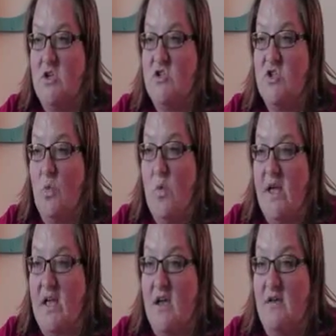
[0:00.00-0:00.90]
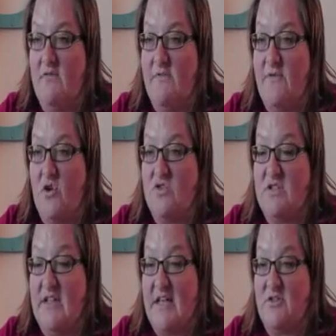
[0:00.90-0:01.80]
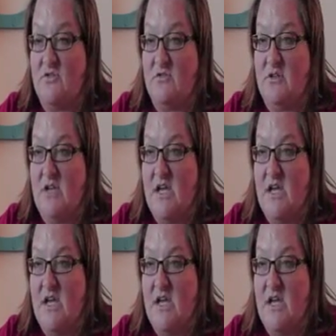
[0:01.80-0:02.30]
to the wick of the first lantern.